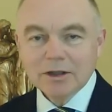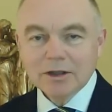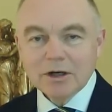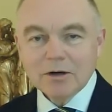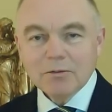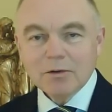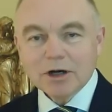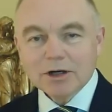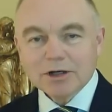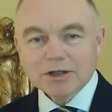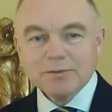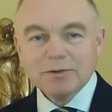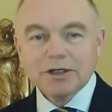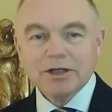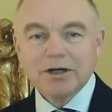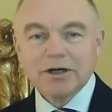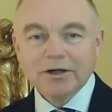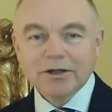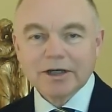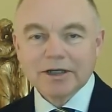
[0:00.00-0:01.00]
Whereas we
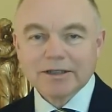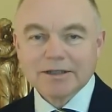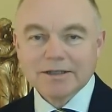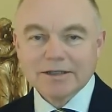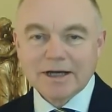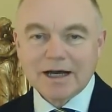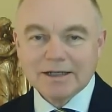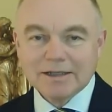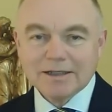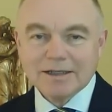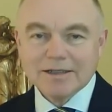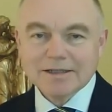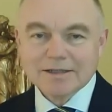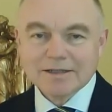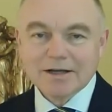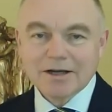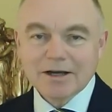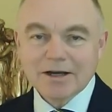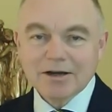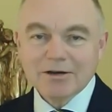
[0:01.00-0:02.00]
know that scientists
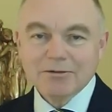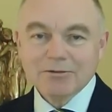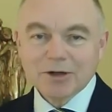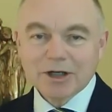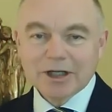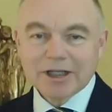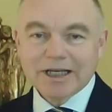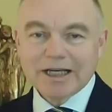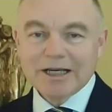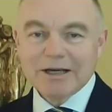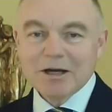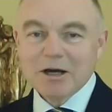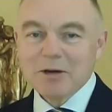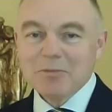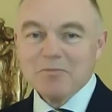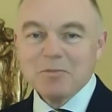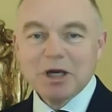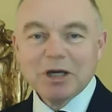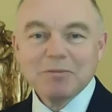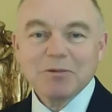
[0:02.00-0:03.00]
are really
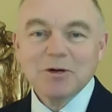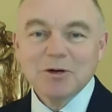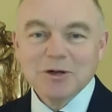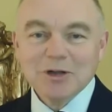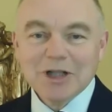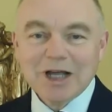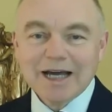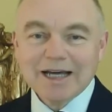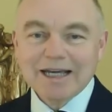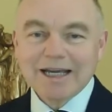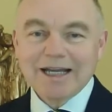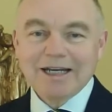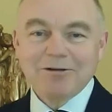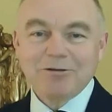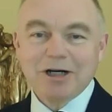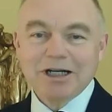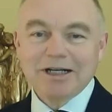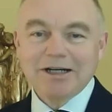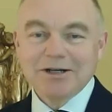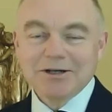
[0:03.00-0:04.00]
people like anyone
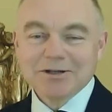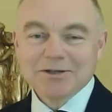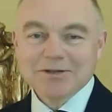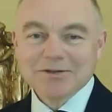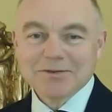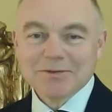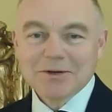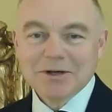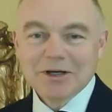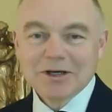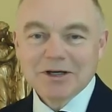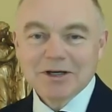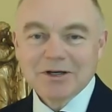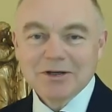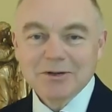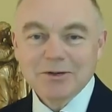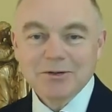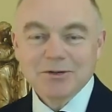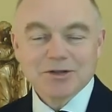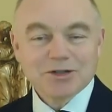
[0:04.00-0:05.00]
else
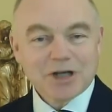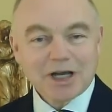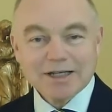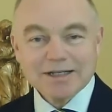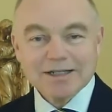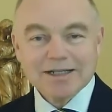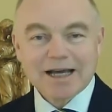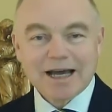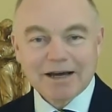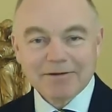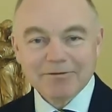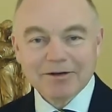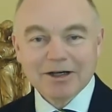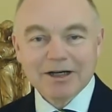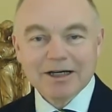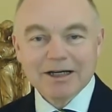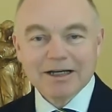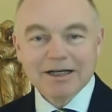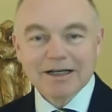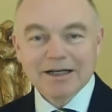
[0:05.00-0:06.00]
who just have a
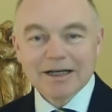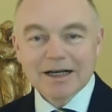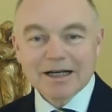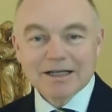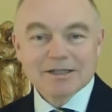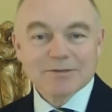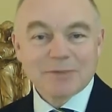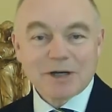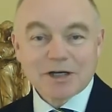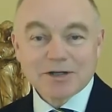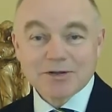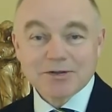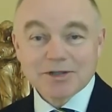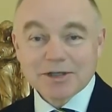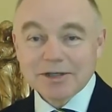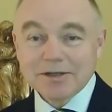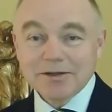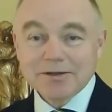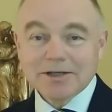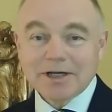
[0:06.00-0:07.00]
special
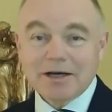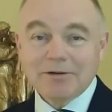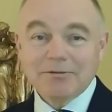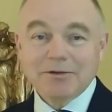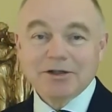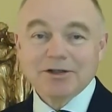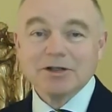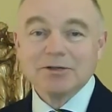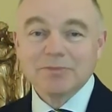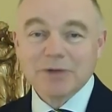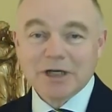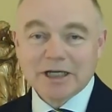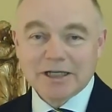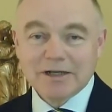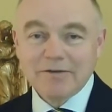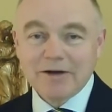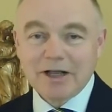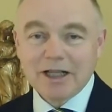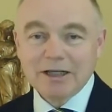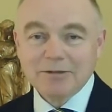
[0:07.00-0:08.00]
skill set which has been
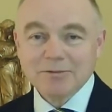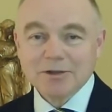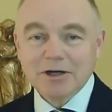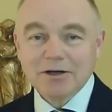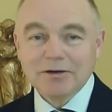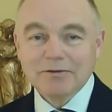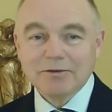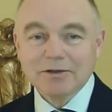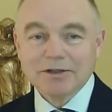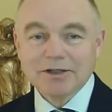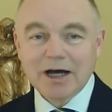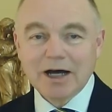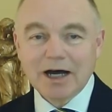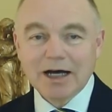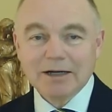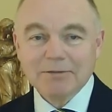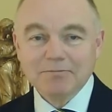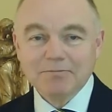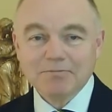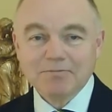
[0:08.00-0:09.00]
developed over time.